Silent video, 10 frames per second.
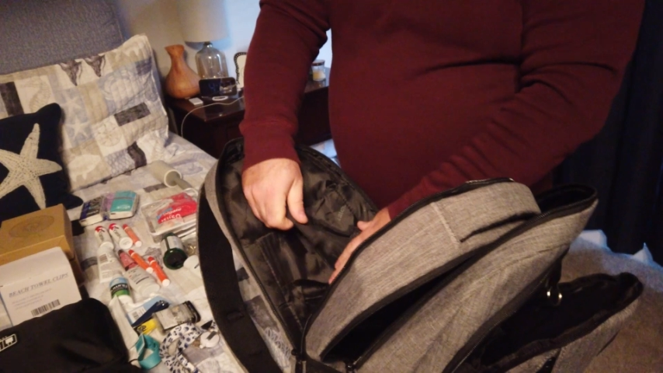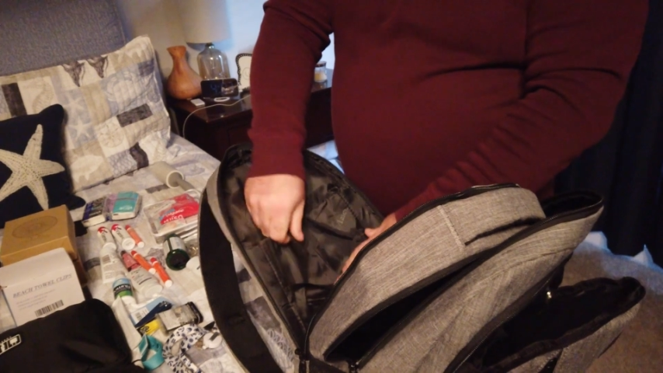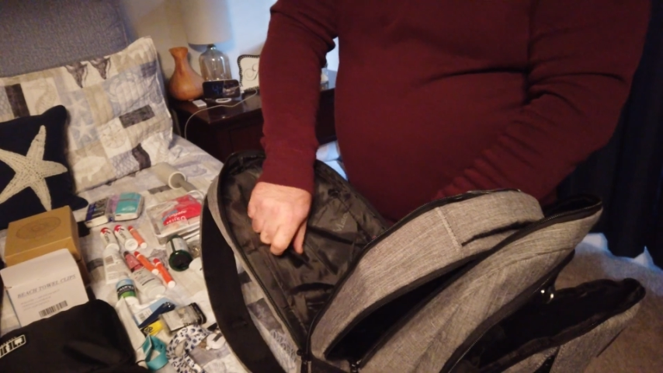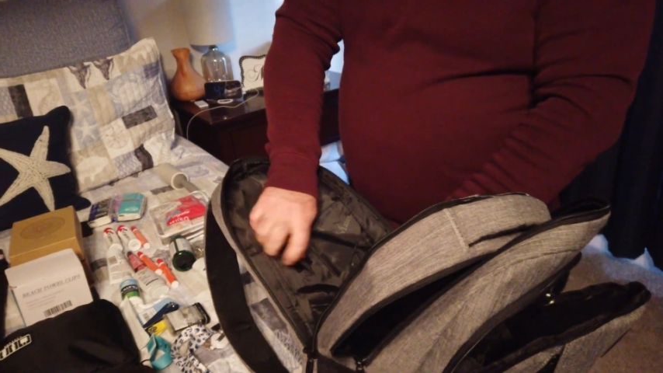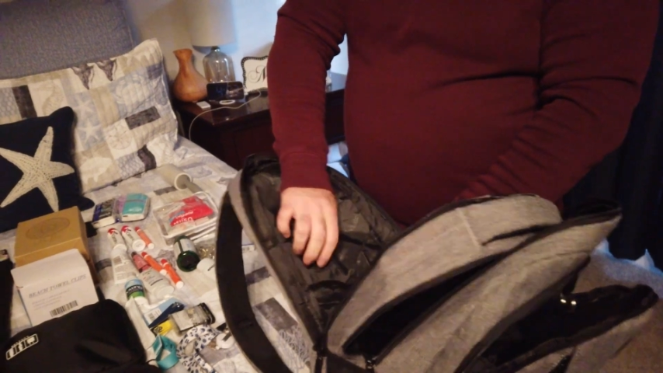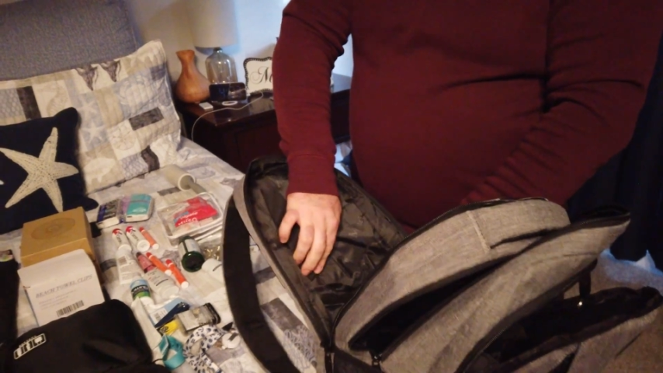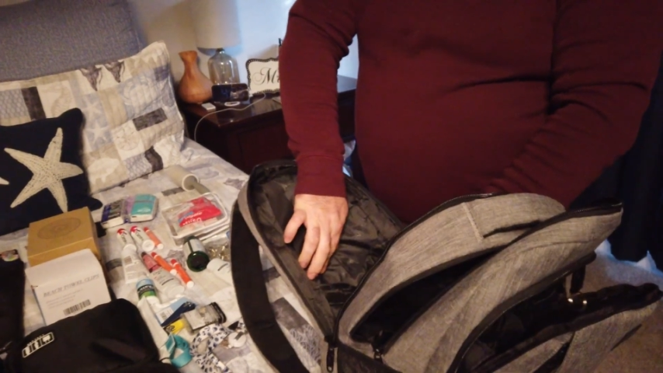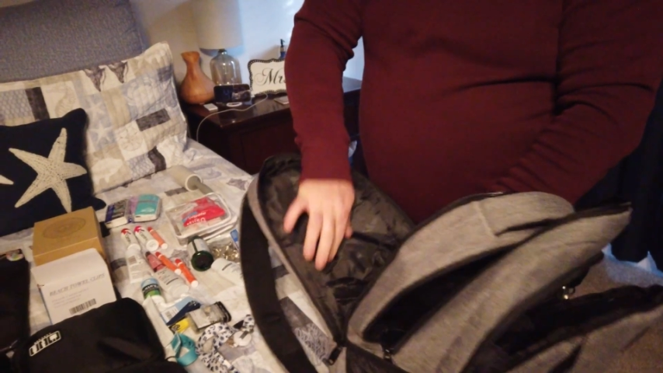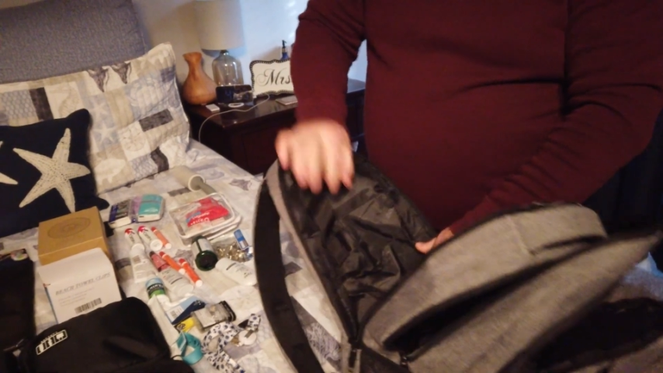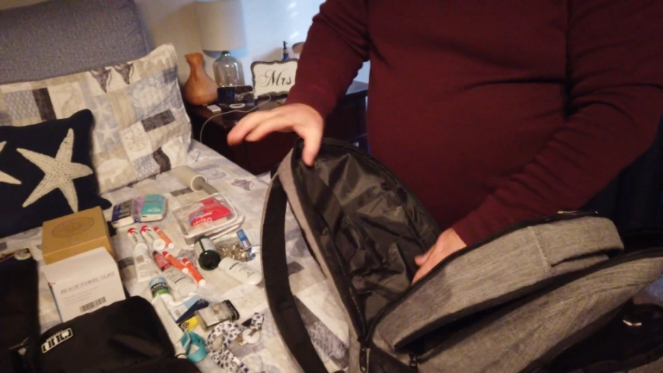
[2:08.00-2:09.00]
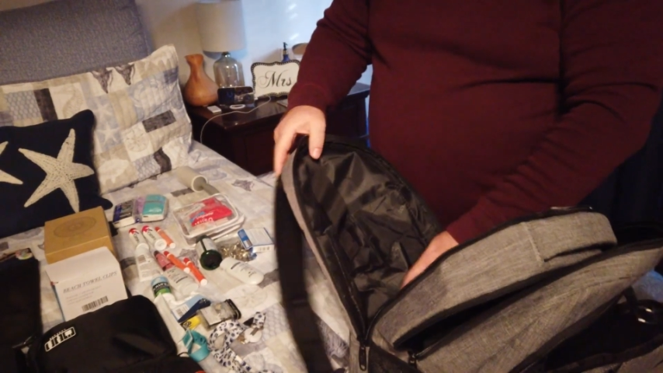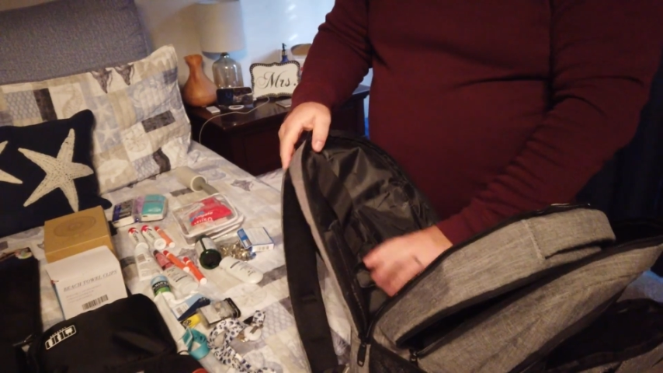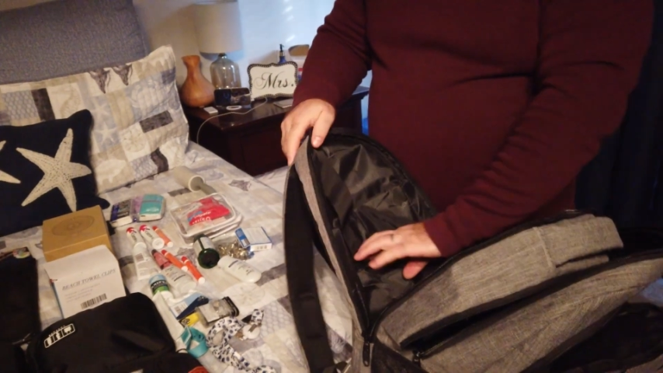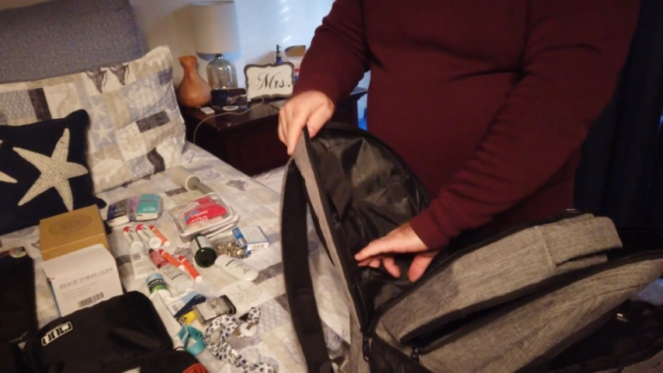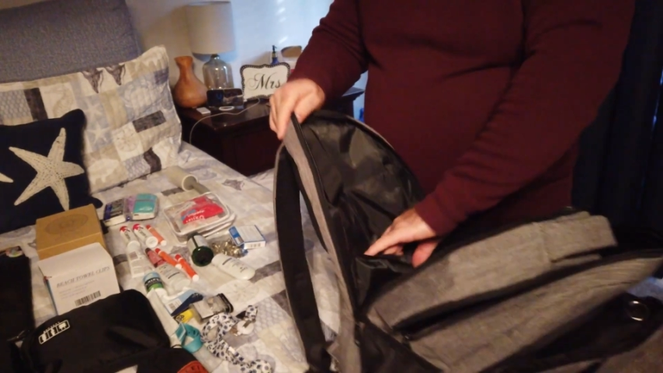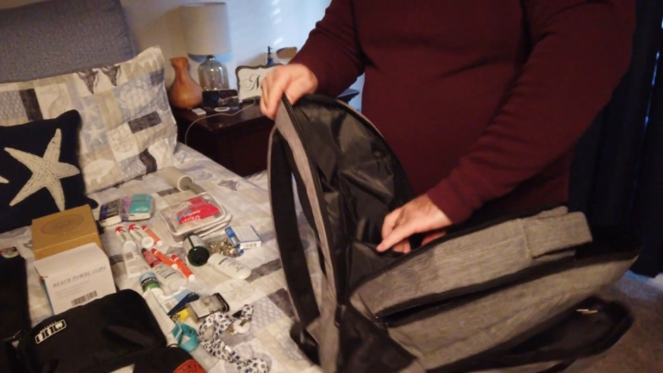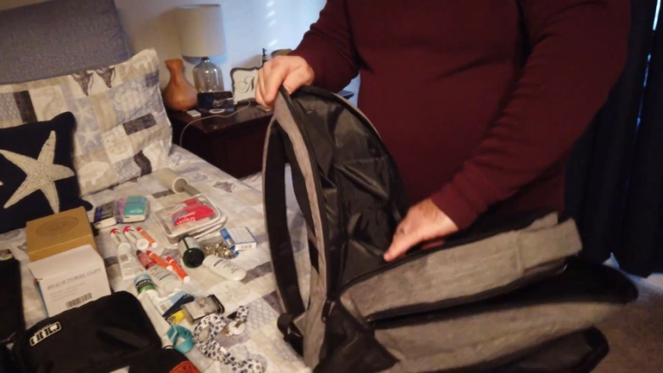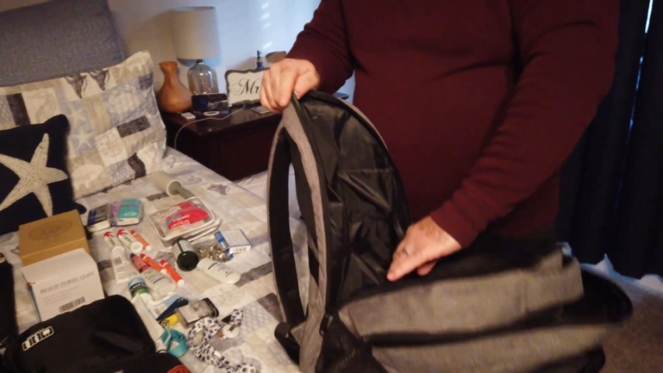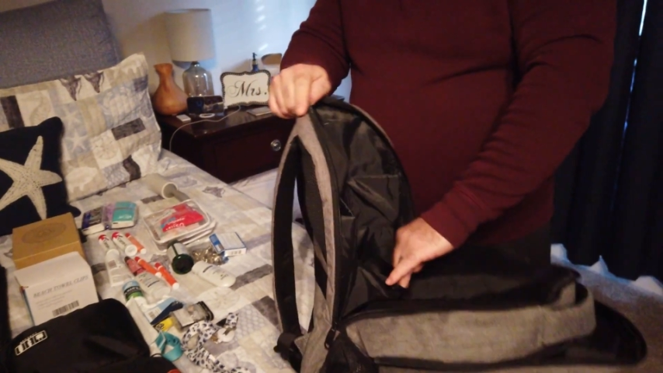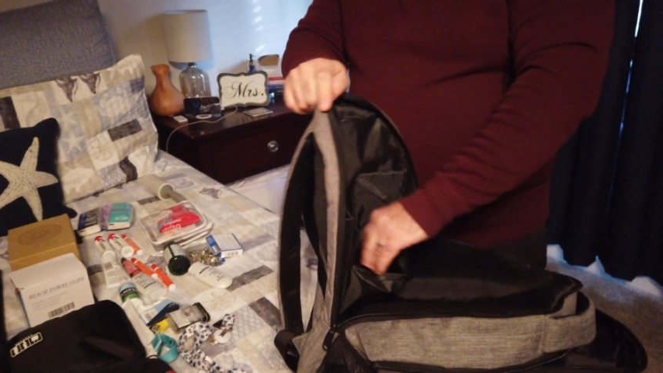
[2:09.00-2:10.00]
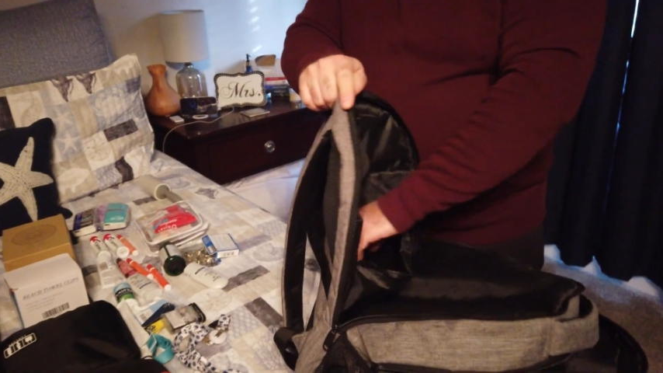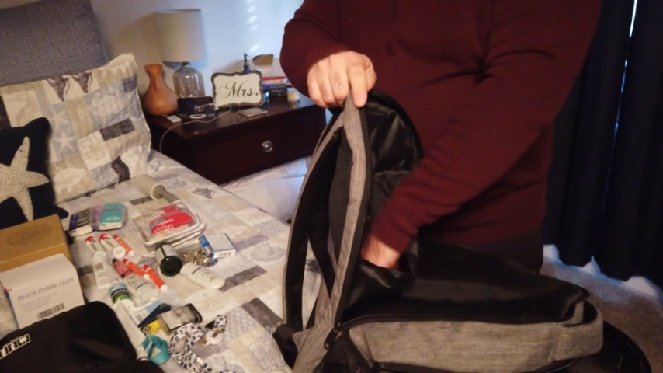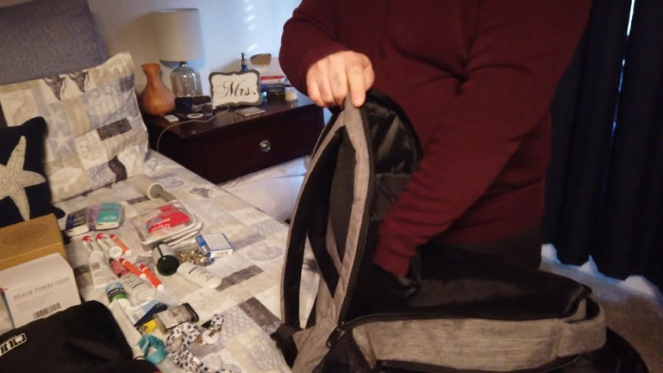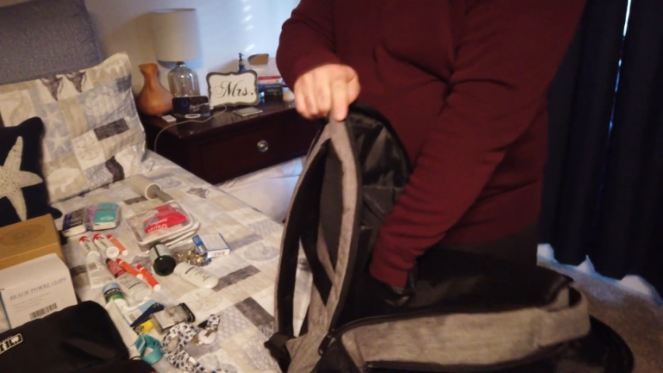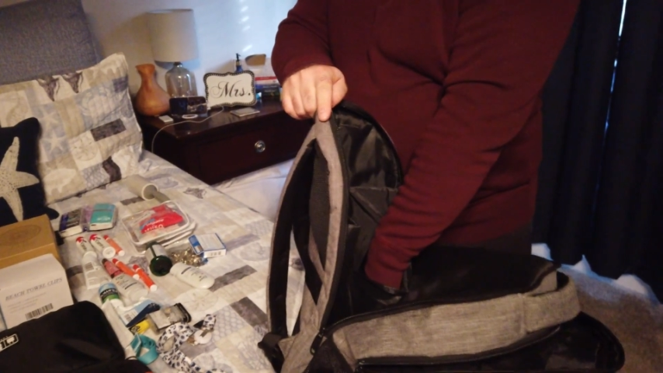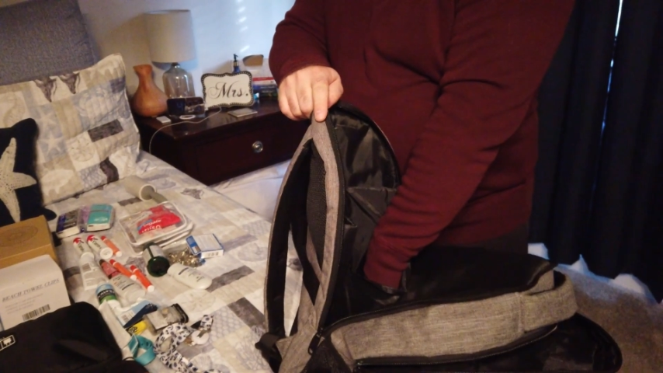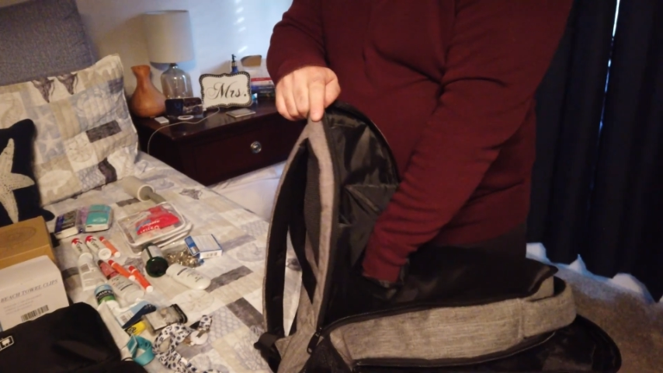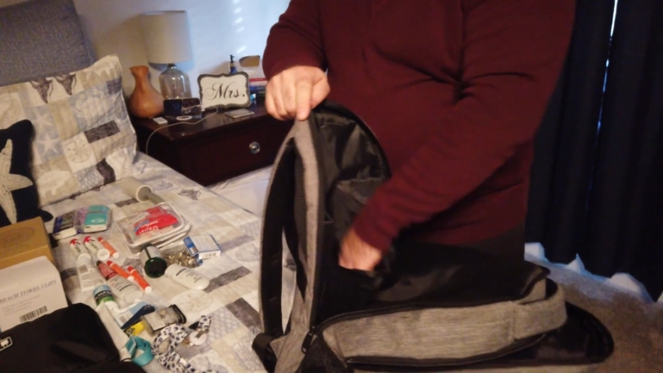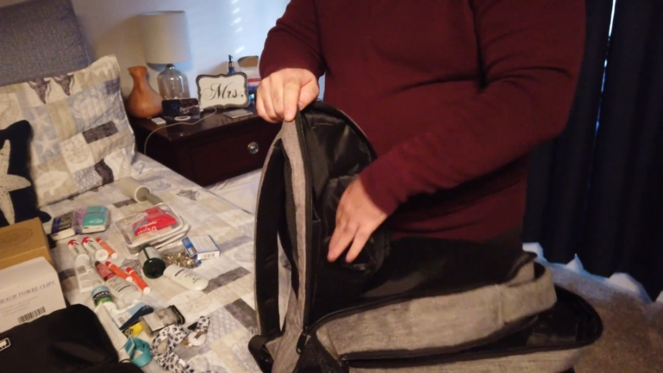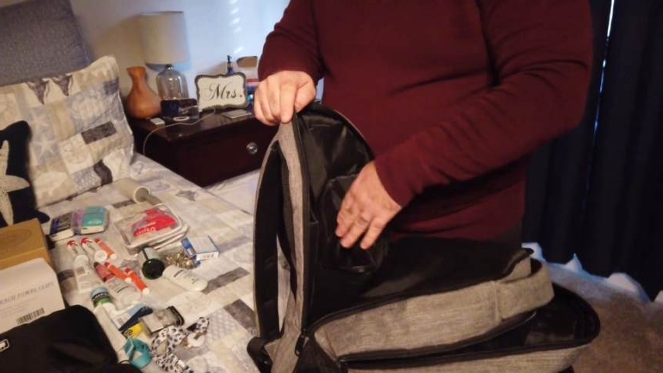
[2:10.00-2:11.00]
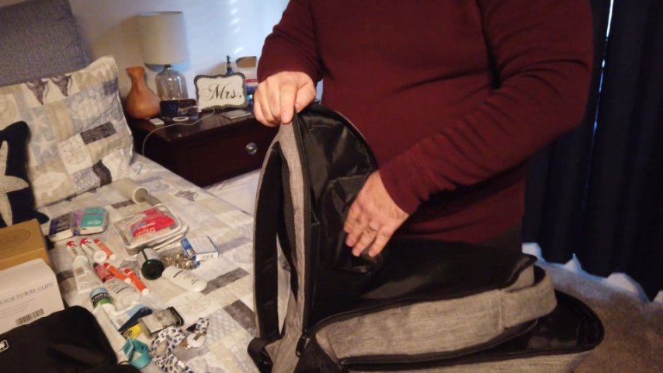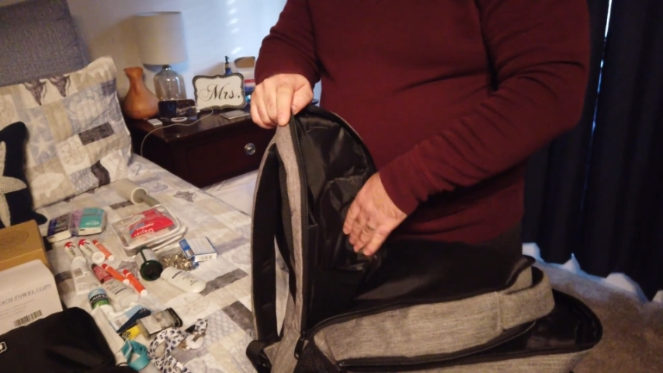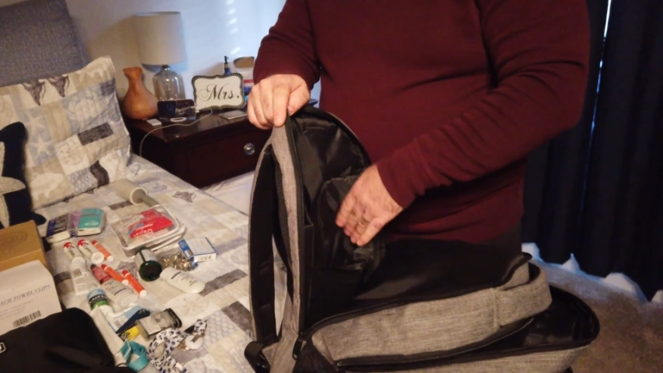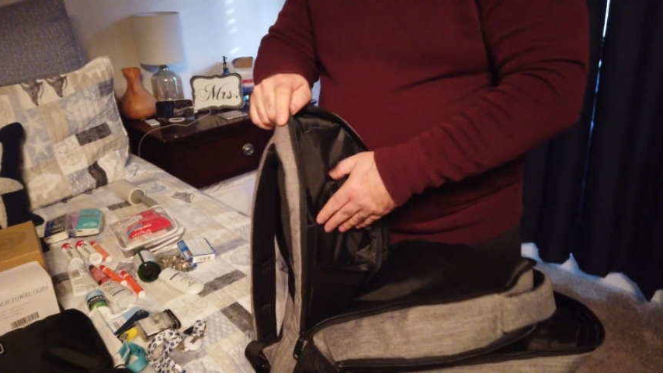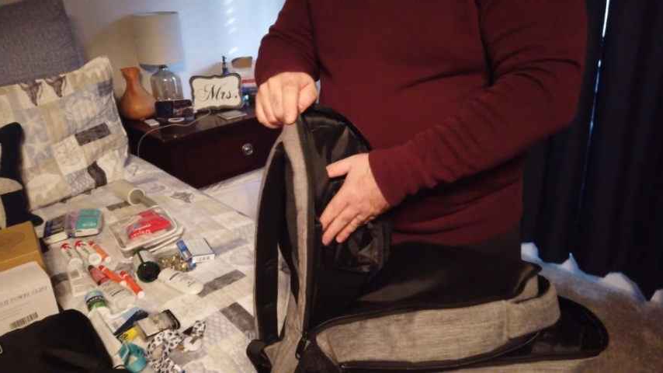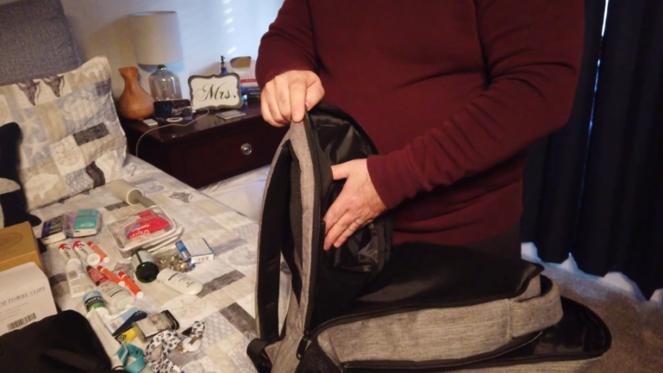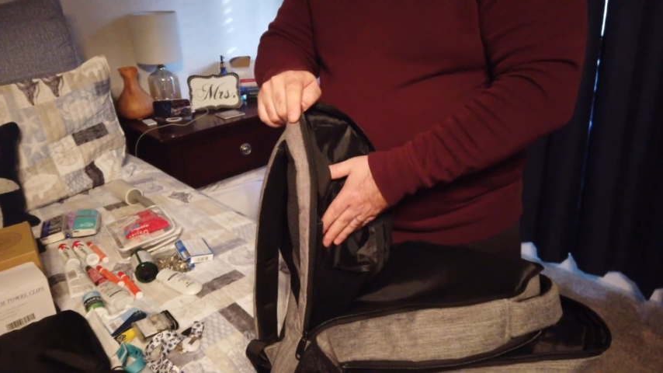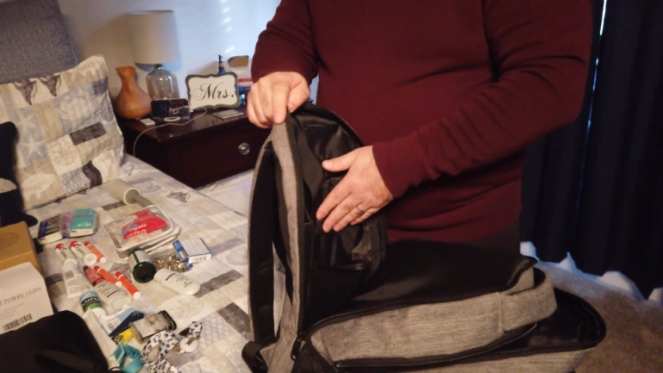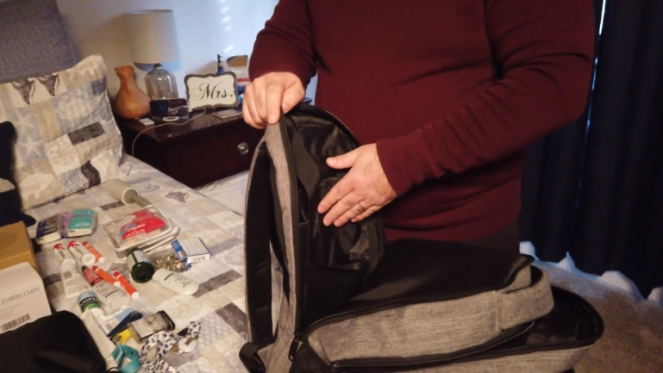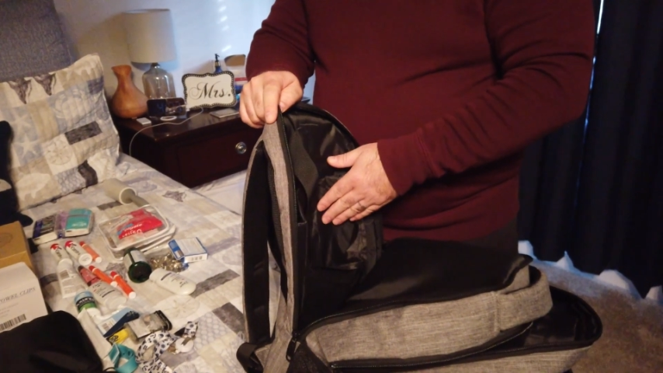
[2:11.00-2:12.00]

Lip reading: No face is visible, so there are no lips to read.